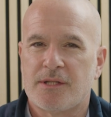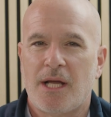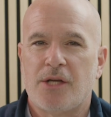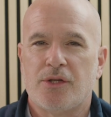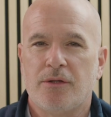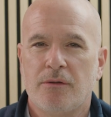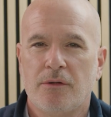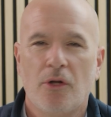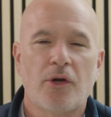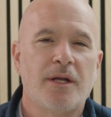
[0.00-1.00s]
session
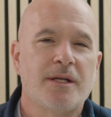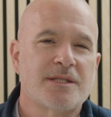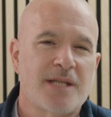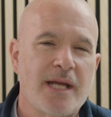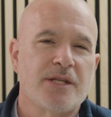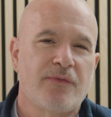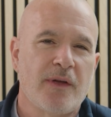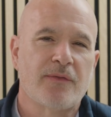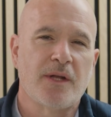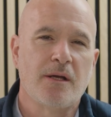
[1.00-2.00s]
looking at Sage
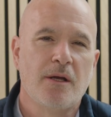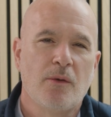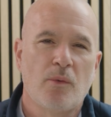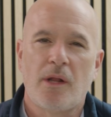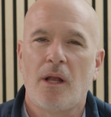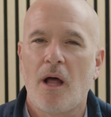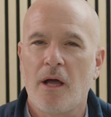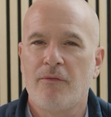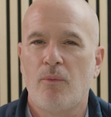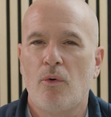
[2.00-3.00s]
50 with a
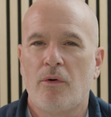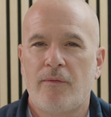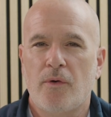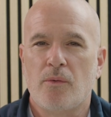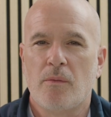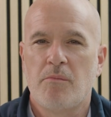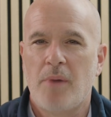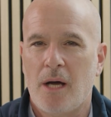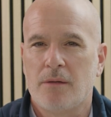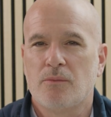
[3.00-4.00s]
live walkthrough,
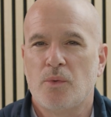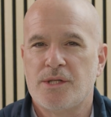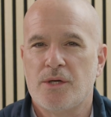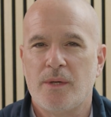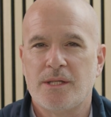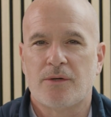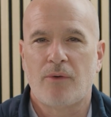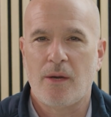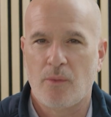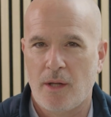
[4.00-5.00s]
but we do
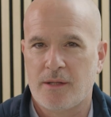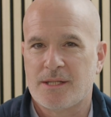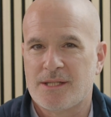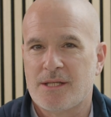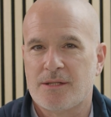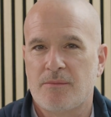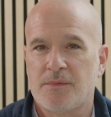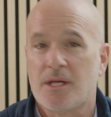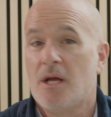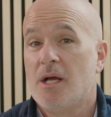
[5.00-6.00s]
integrate with other
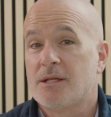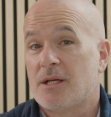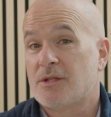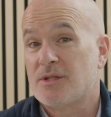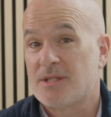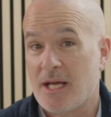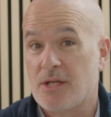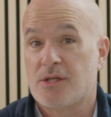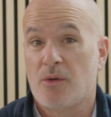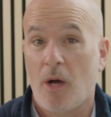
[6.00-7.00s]
systems such as
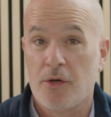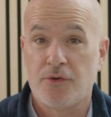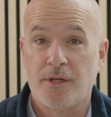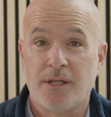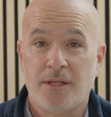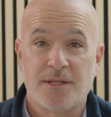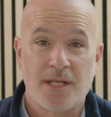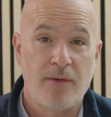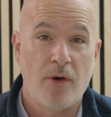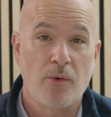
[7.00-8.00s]
Sage 200,
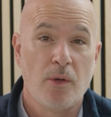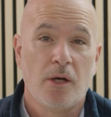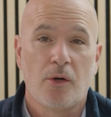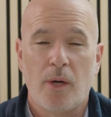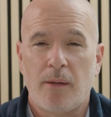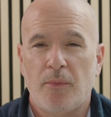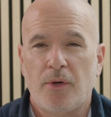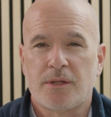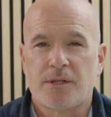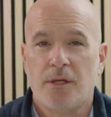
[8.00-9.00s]
Xero,
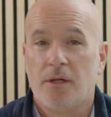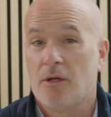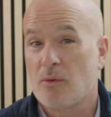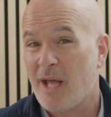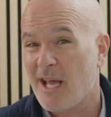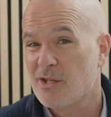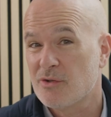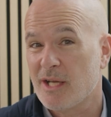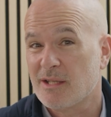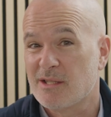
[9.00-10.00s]
QuickBooks,
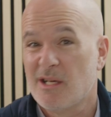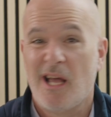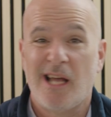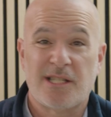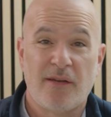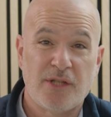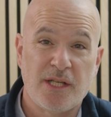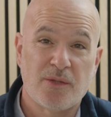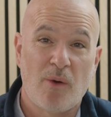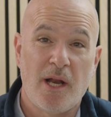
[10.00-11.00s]
Locatrix,
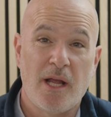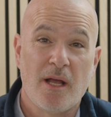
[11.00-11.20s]
SFG20,